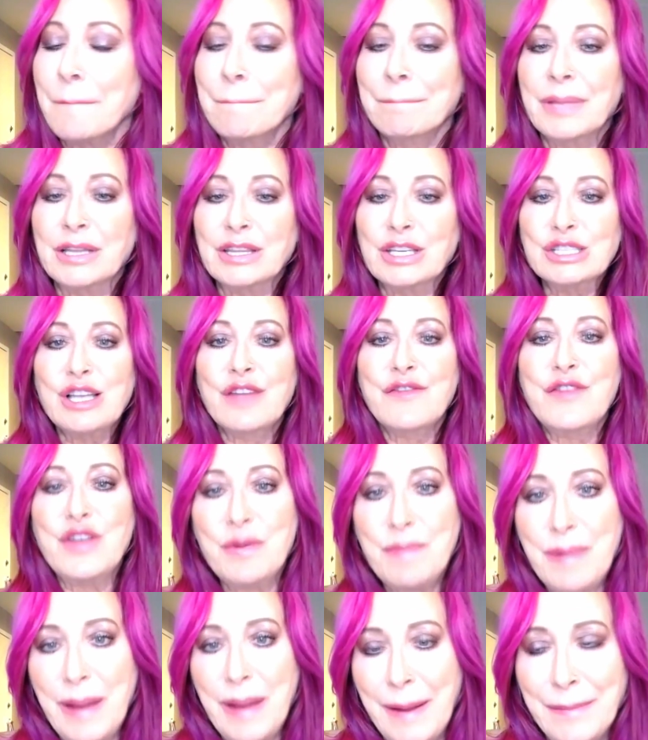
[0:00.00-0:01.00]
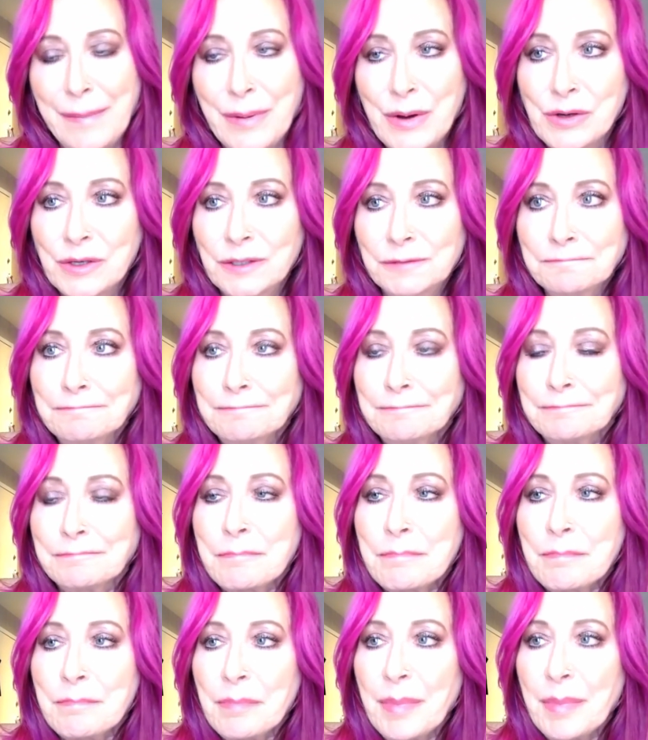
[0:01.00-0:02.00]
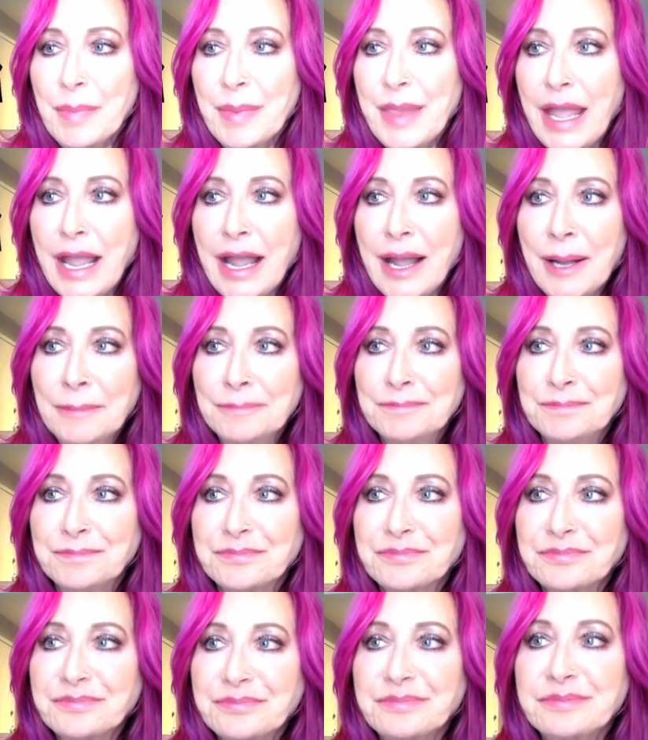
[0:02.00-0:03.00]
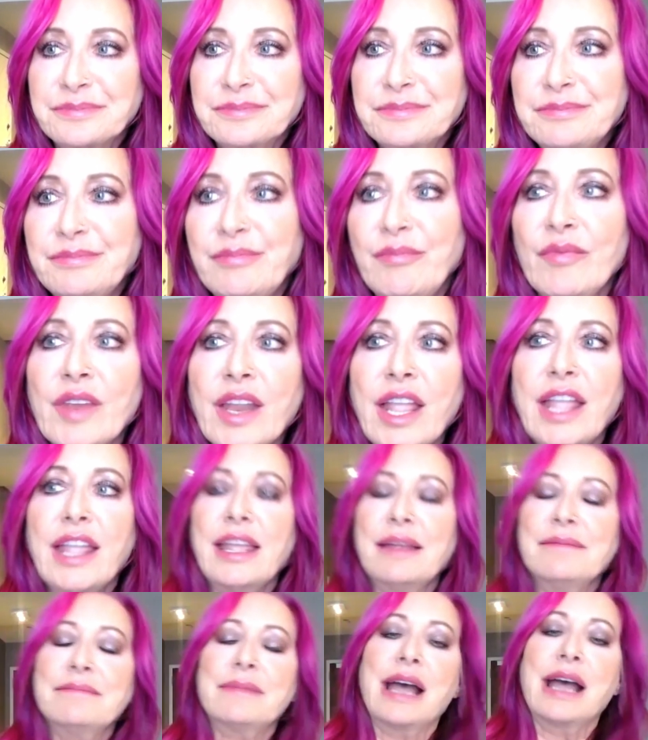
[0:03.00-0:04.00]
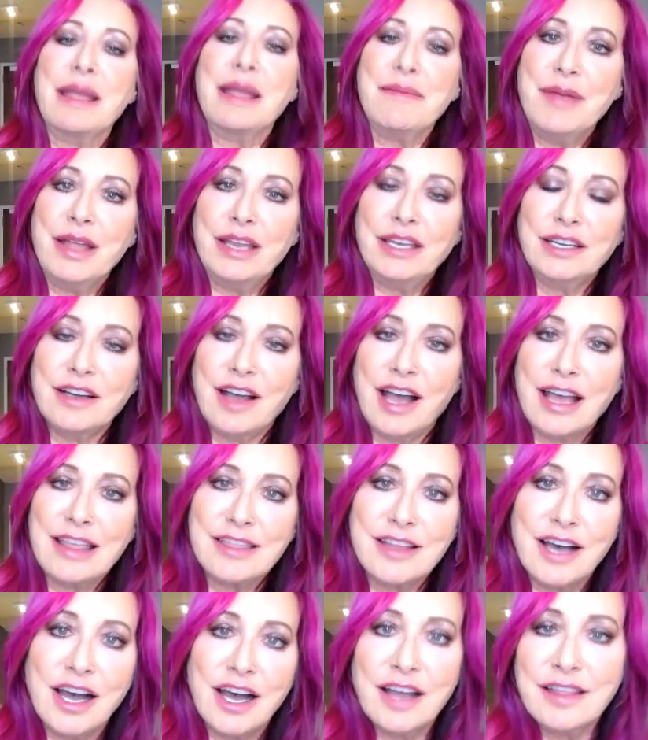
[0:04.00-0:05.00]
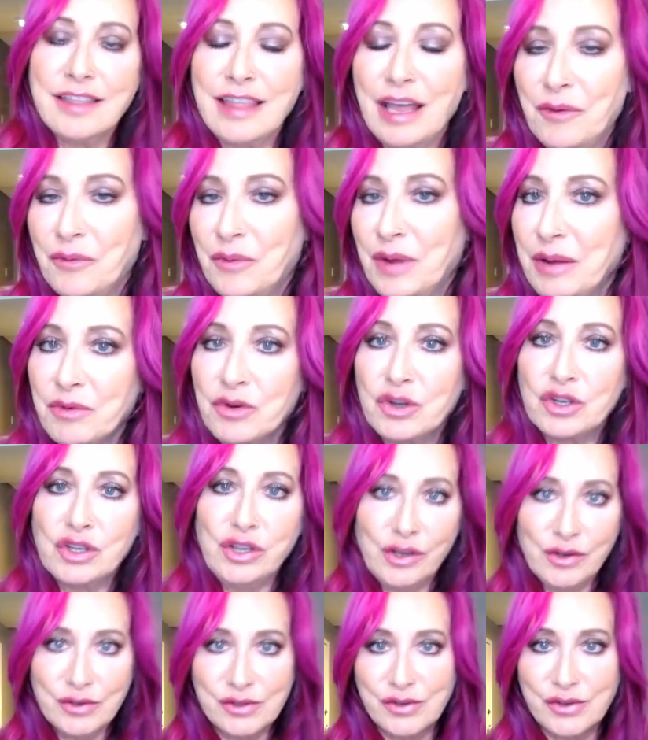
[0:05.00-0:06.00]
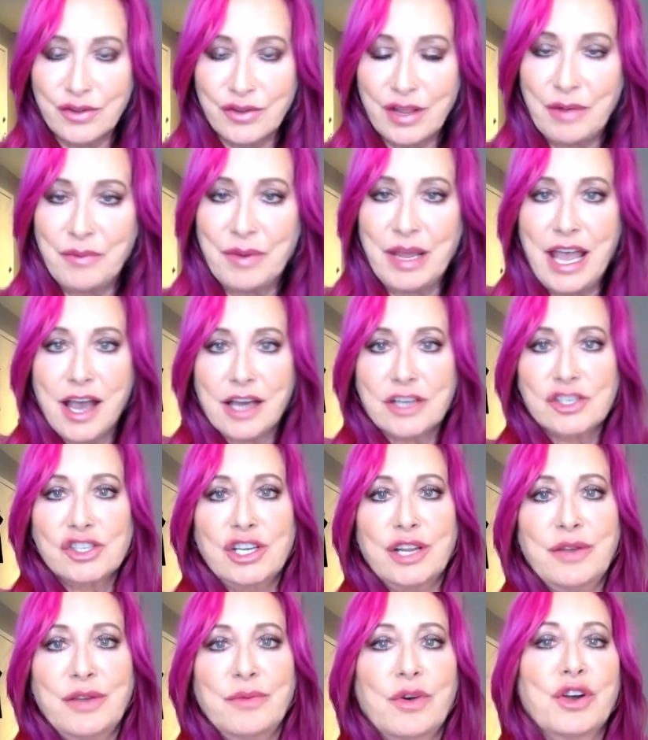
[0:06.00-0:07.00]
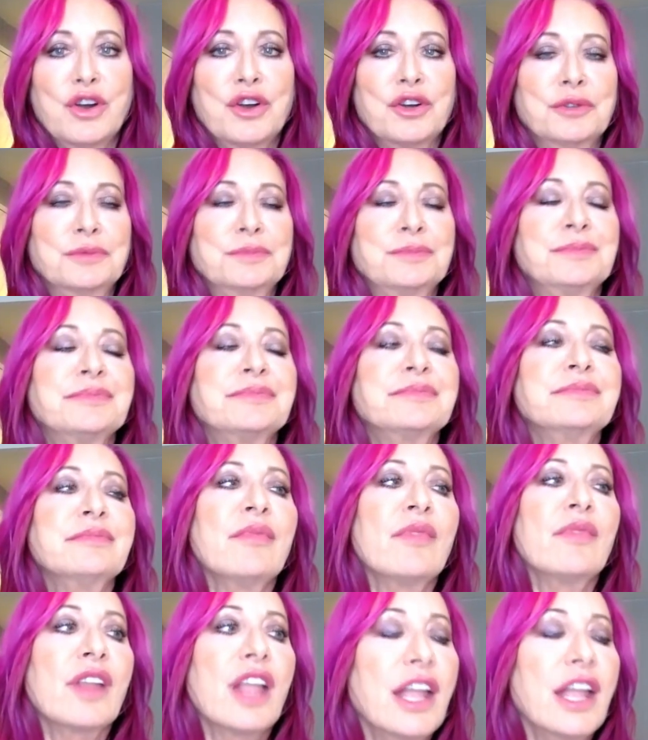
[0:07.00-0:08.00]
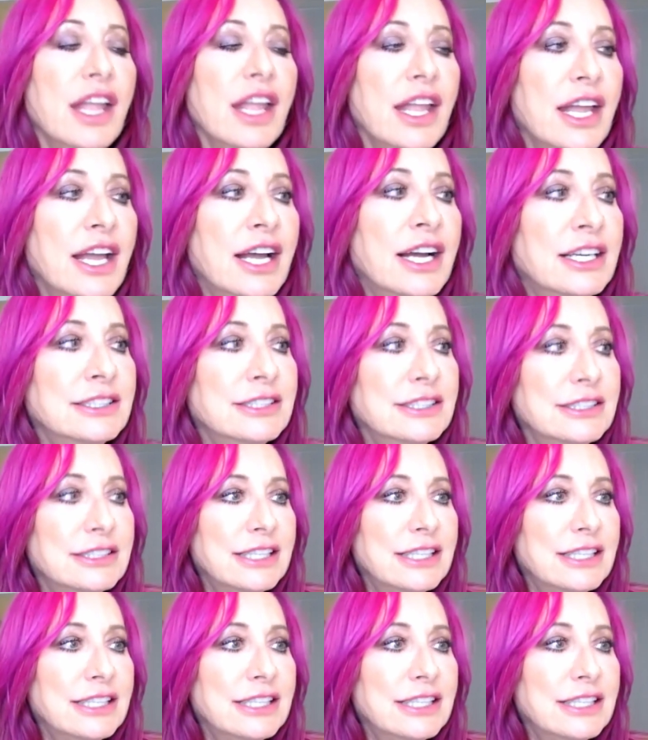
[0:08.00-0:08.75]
But there's a few people that, in my opinion, I thought that we were closer than we actually were, and